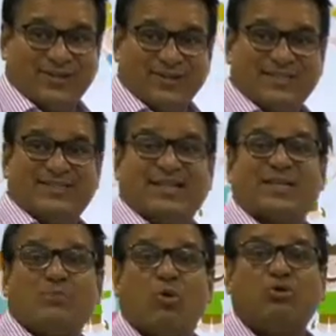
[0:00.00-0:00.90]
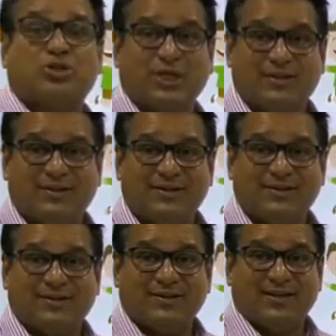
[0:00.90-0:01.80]
This is an emotion,
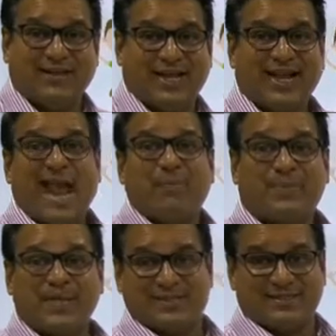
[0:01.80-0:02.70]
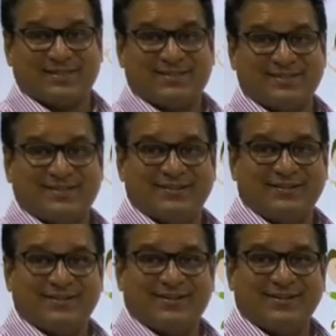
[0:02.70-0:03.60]
like happiness.
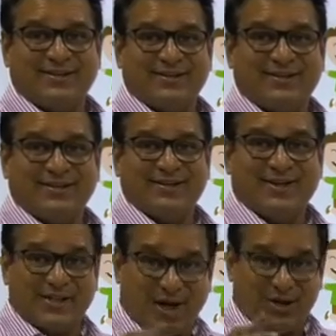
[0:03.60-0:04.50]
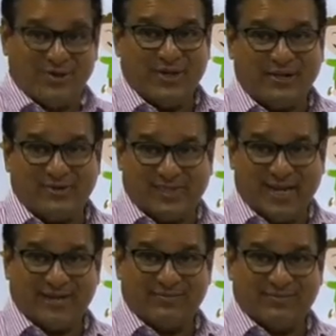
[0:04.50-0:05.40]
Now, are you ready to
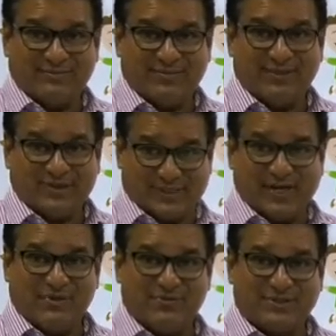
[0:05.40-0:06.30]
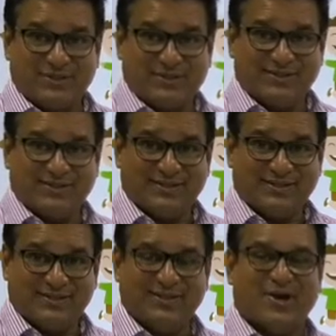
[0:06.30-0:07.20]
say it yourselves?
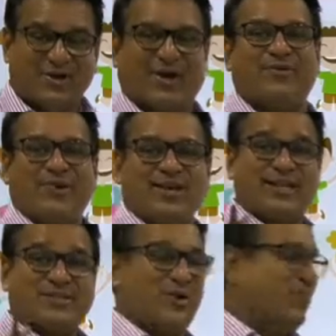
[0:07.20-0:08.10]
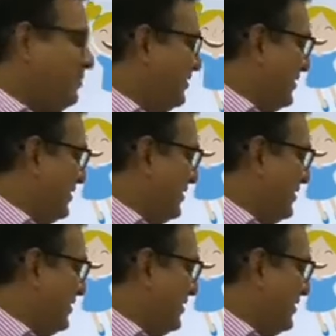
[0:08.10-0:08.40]
Okay, ready? Let's go.